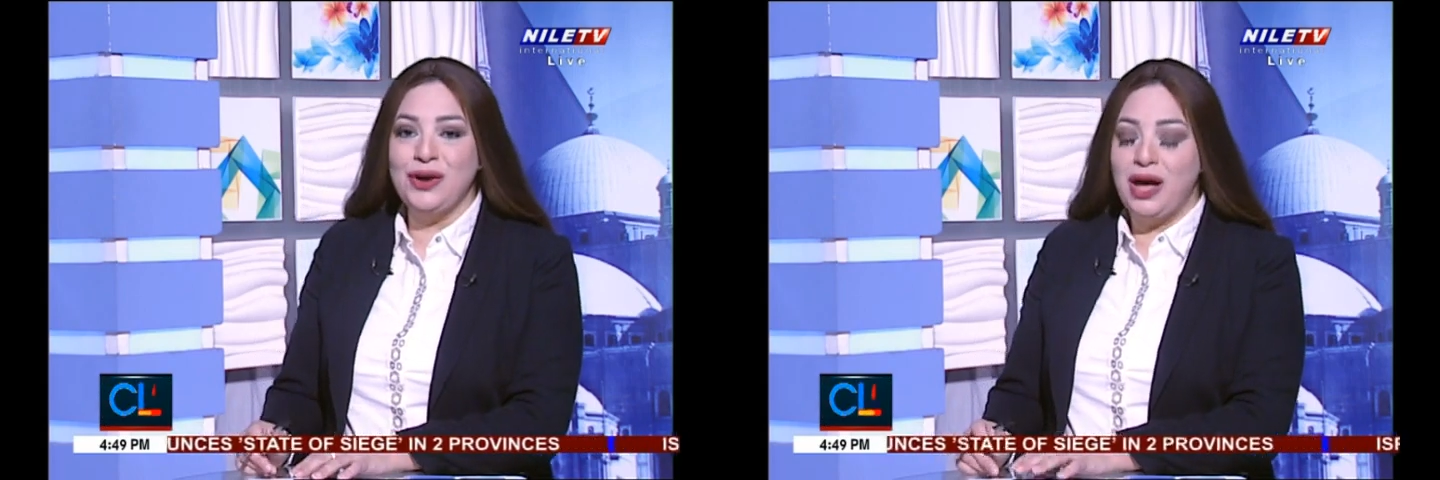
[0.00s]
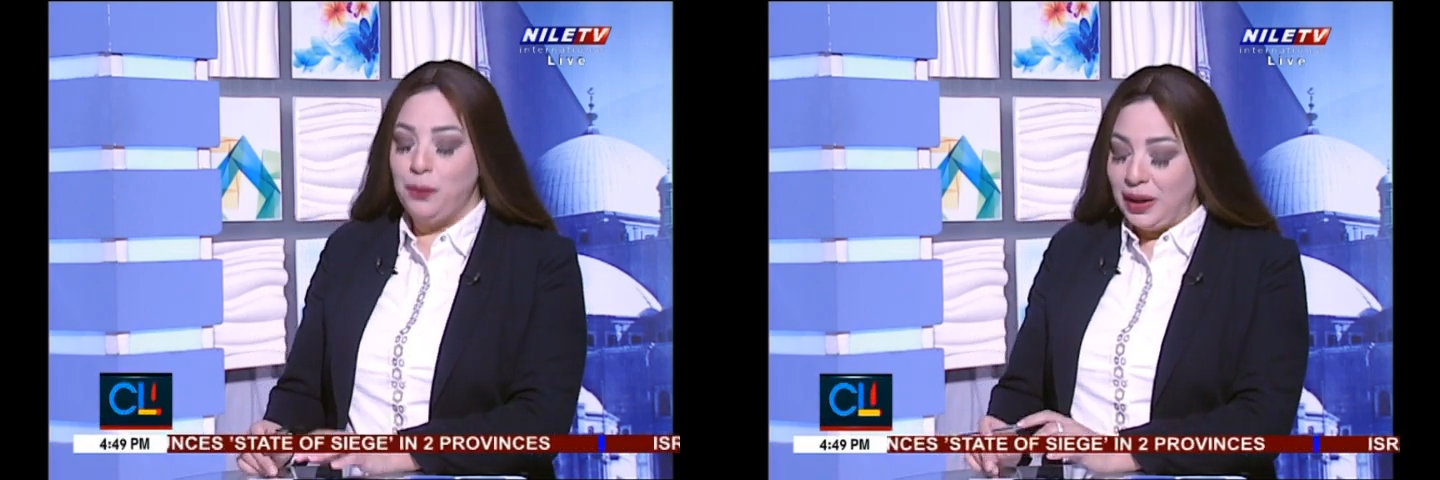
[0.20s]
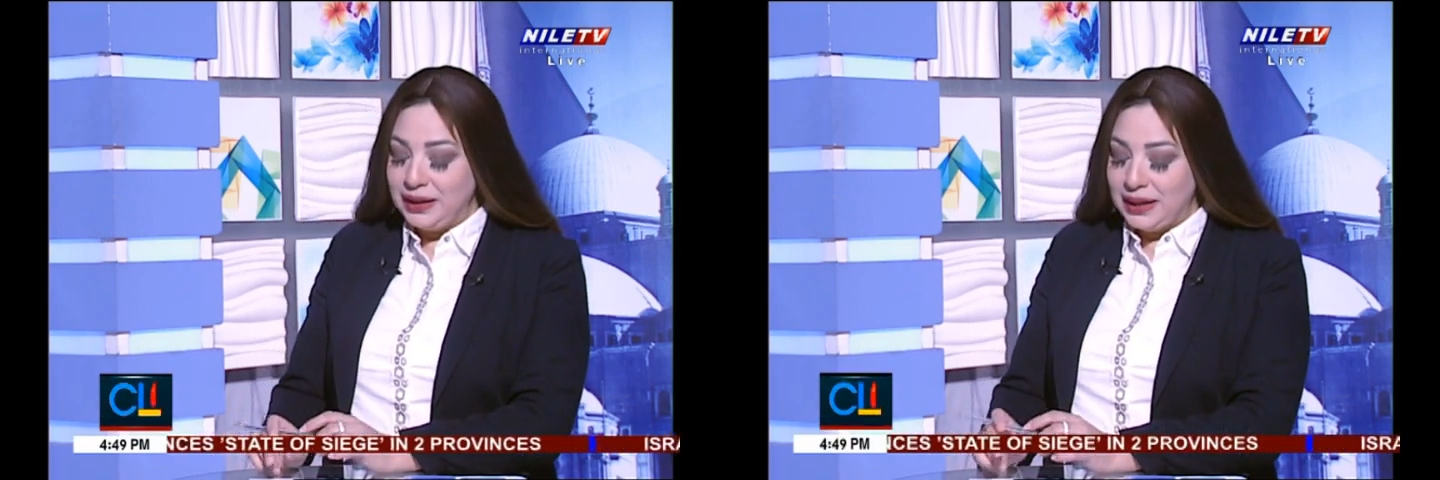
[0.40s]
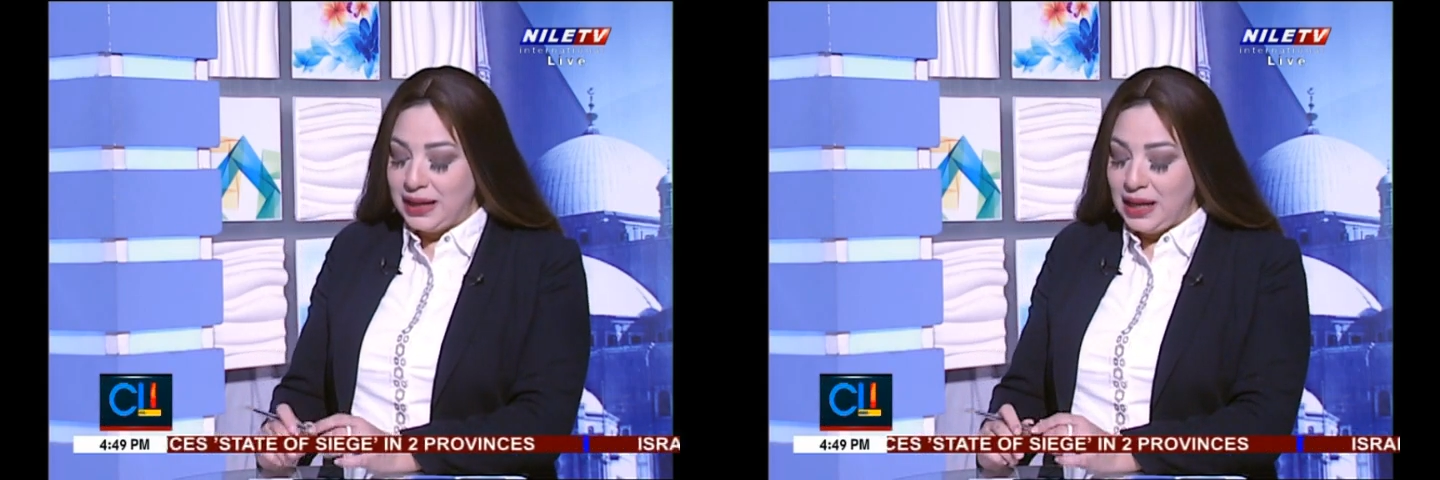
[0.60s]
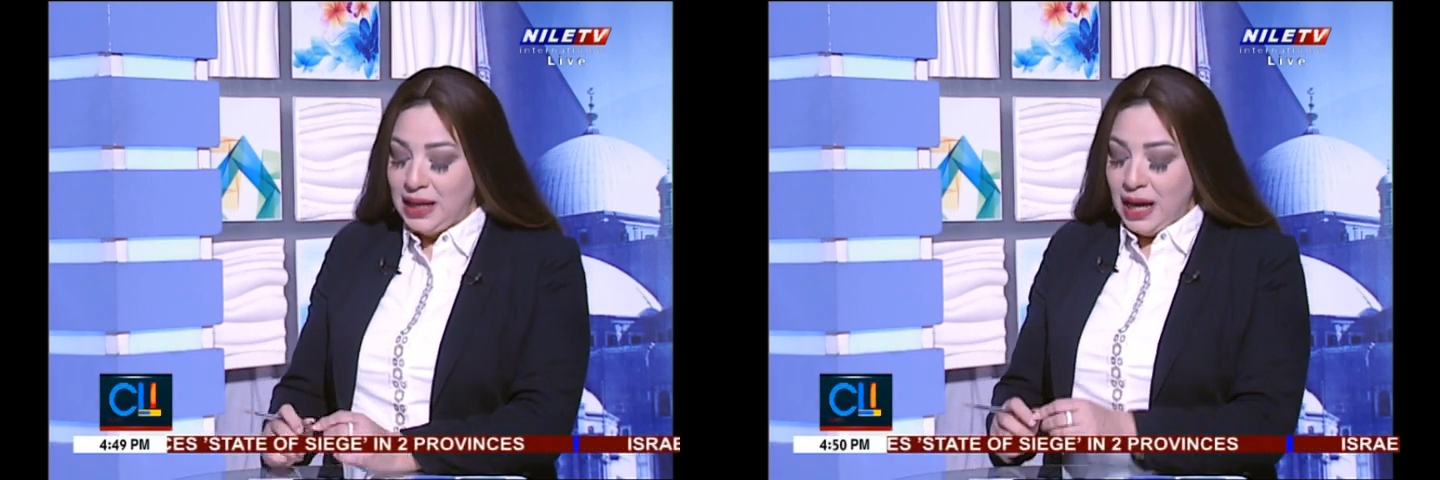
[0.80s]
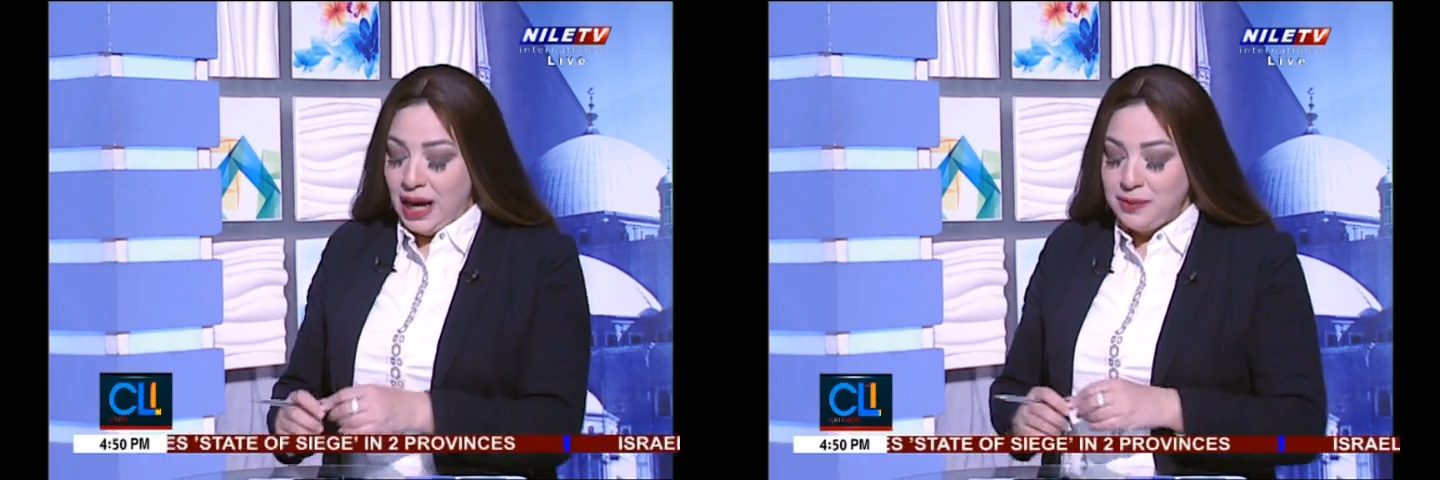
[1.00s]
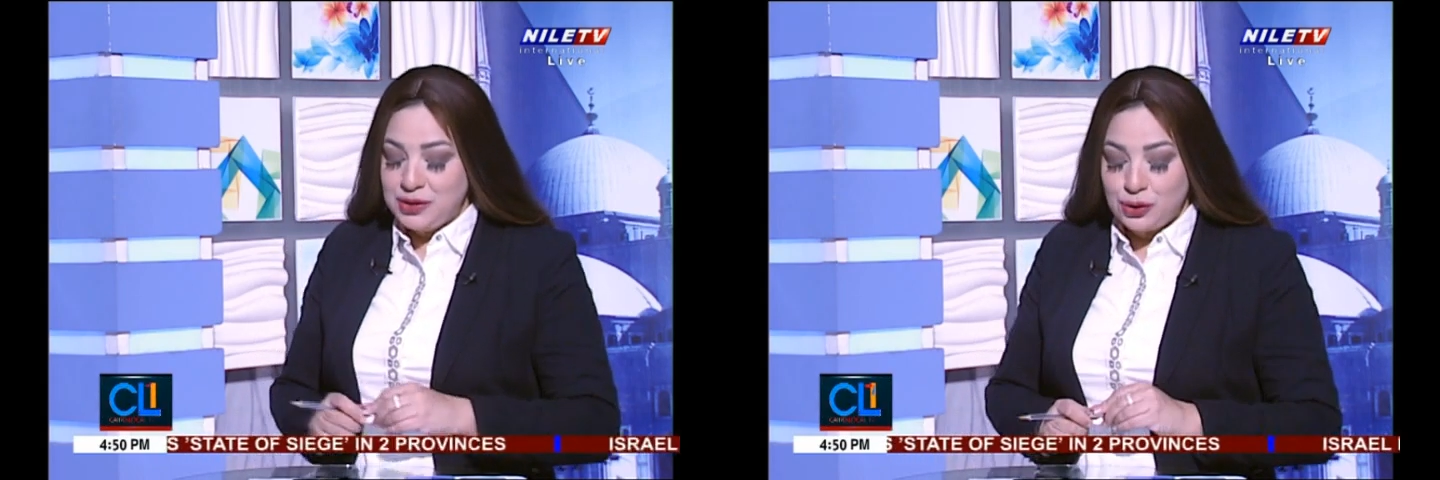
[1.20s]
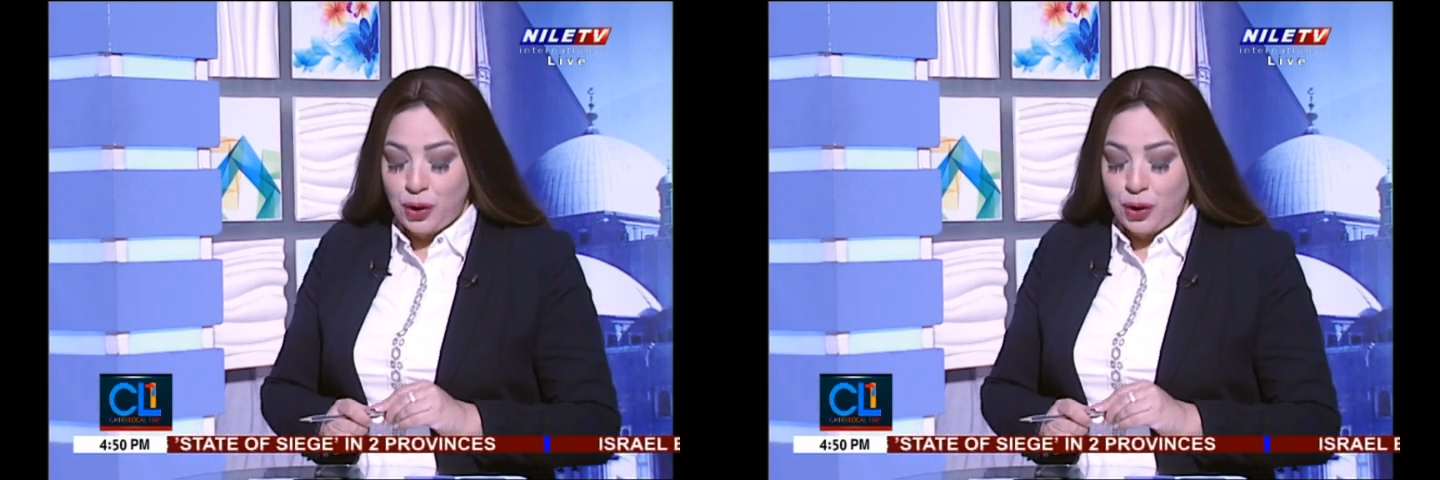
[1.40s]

Uh, well, uh, Mr.